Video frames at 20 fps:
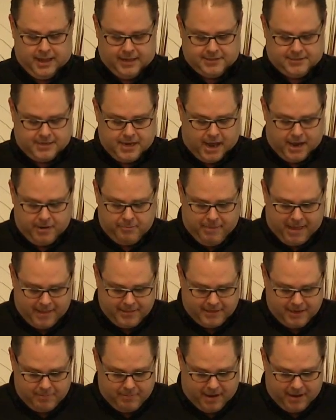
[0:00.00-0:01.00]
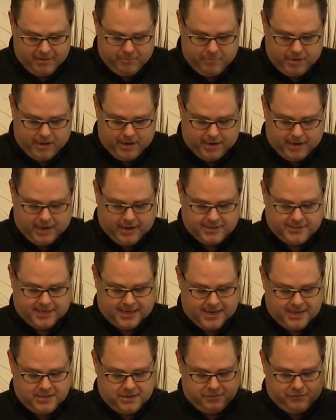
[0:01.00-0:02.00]
It's not about the amount of money, and it's
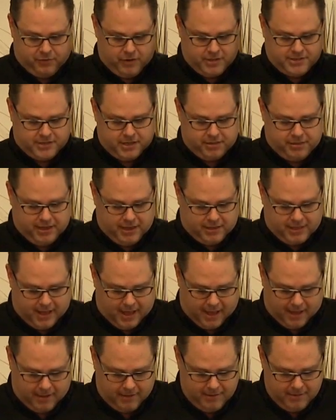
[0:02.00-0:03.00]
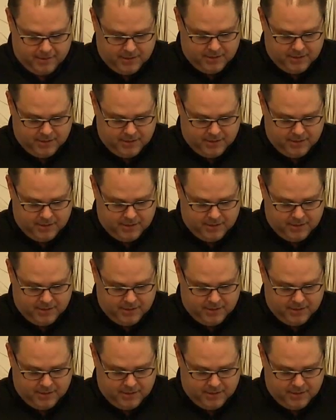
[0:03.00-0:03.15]
easy for us to think that.